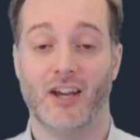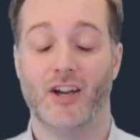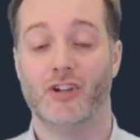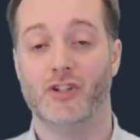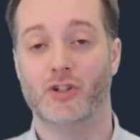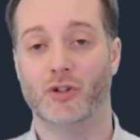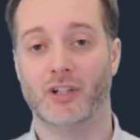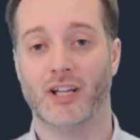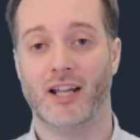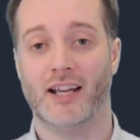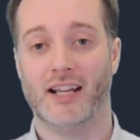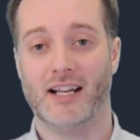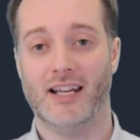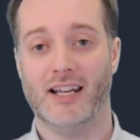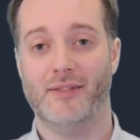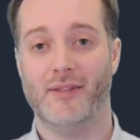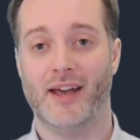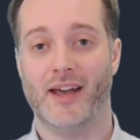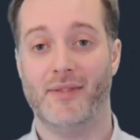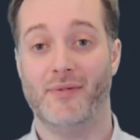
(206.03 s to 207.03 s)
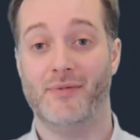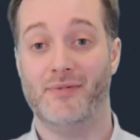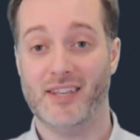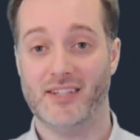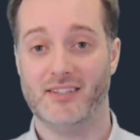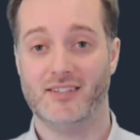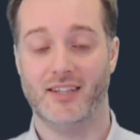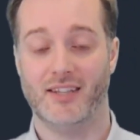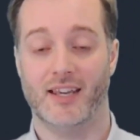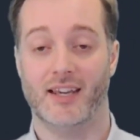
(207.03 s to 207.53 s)
You'll likely then,
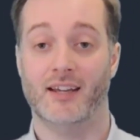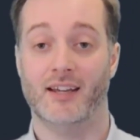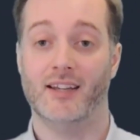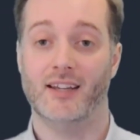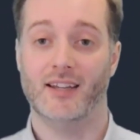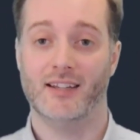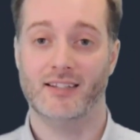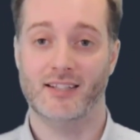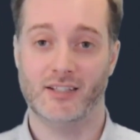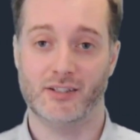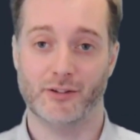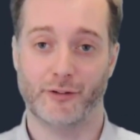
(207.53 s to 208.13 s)
this year, need